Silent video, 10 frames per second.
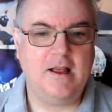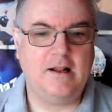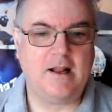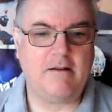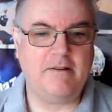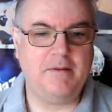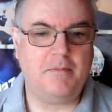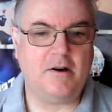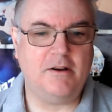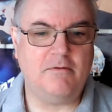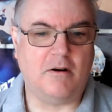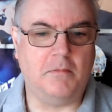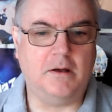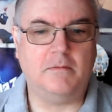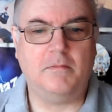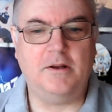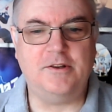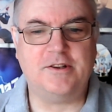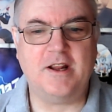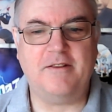Larry Byrom,
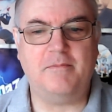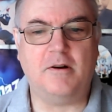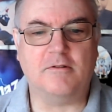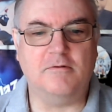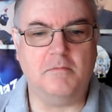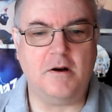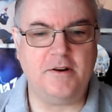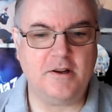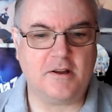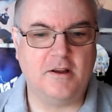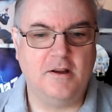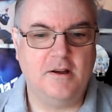instead of Michael Monarch.